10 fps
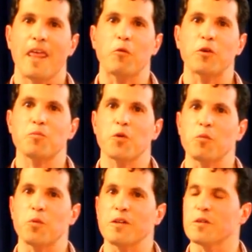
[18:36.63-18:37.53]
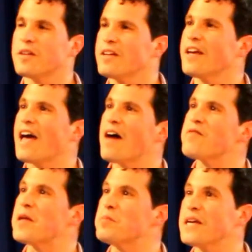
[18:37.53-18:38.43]
at which point we'll
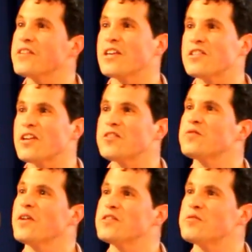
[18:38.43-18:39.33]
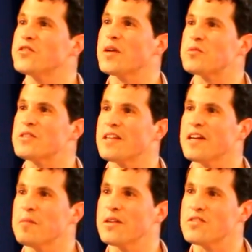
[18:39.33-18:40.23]
have that BSHS-funded reception
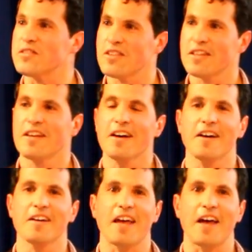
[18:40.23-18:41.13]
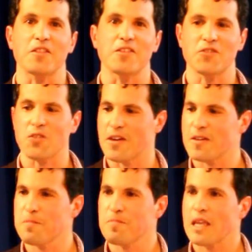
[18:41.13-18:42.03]
that I mentioned at the start.